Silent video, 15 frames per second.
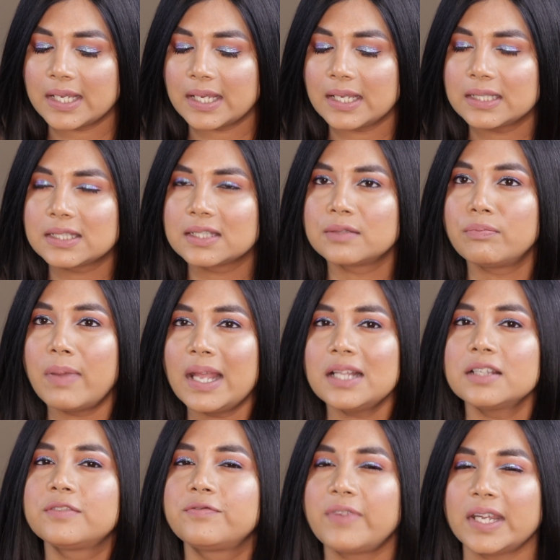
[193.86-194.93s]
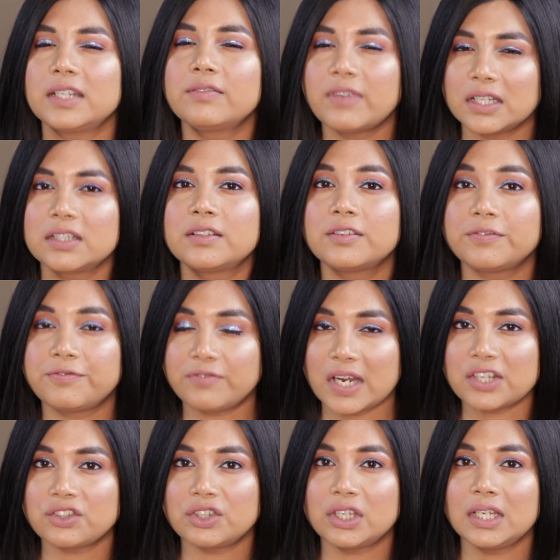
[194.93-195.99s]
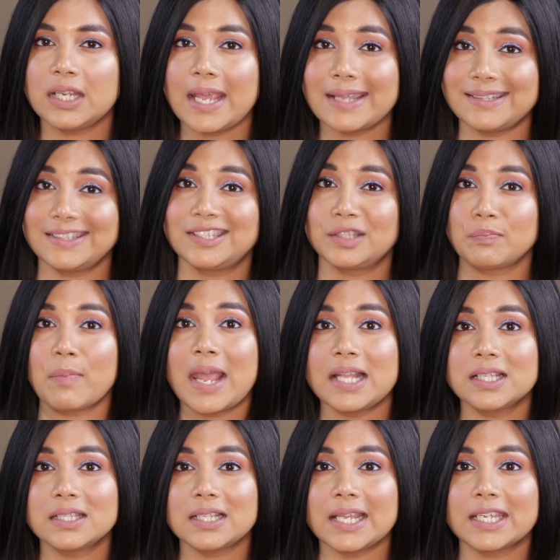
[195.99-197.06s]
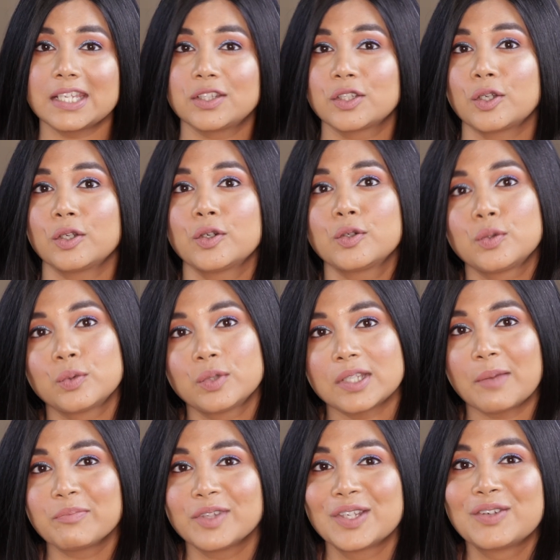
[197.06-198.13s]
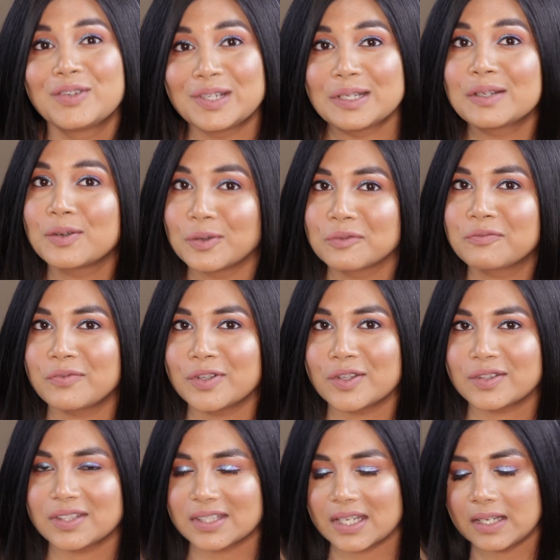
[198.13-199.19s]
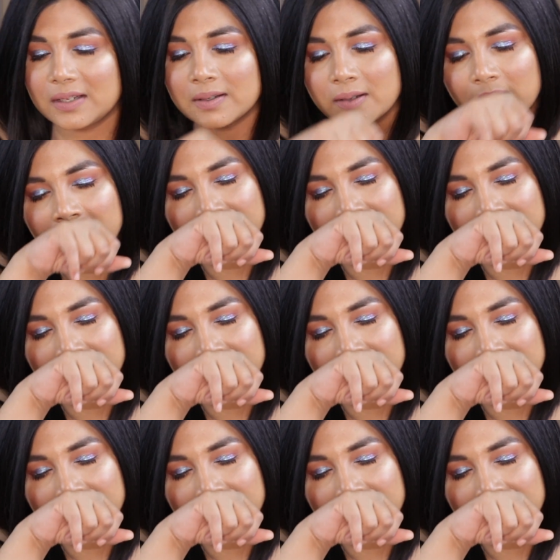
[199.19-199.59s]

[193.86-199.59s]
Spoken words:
it smells very, very refreshing and it smells like it's gonna do something really good for your skin.